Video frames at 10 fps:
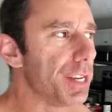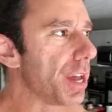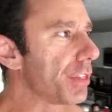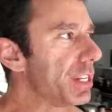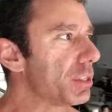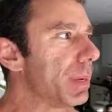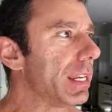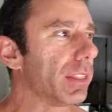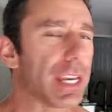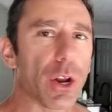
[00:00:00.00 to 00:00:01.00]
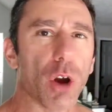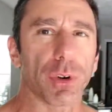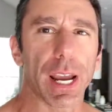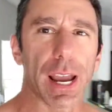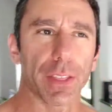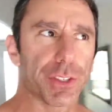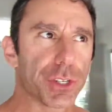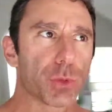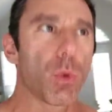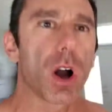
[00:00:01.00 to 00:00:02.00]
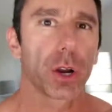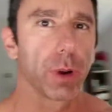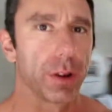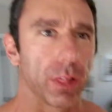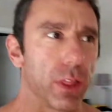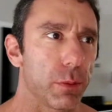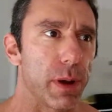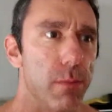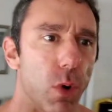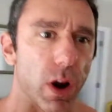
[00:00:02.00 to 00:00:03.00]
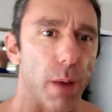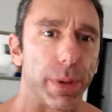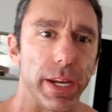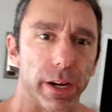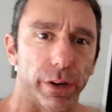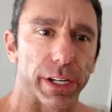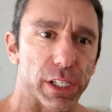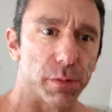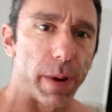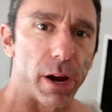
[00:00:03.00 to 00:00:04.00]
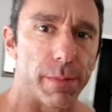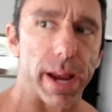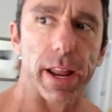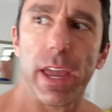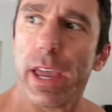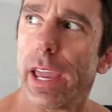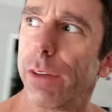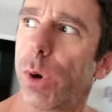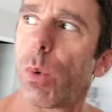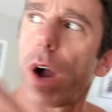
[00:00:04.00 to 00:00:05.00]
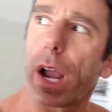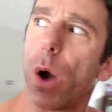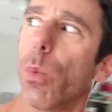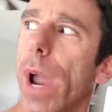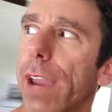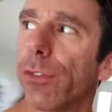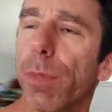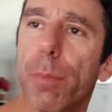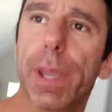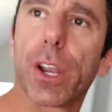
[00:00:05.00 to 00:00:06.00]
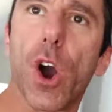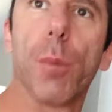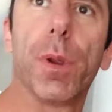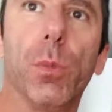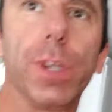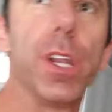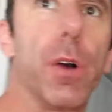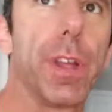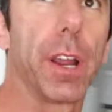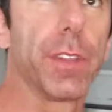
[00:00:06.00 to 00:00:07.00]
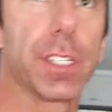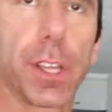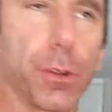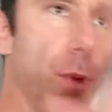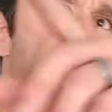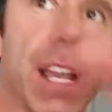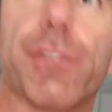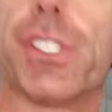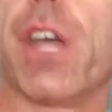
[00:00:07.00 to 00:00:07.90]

nothing is being lit overhead. Let's just walk around a little bit more up here and experiment. If we walk away from the big open window there, these other ones have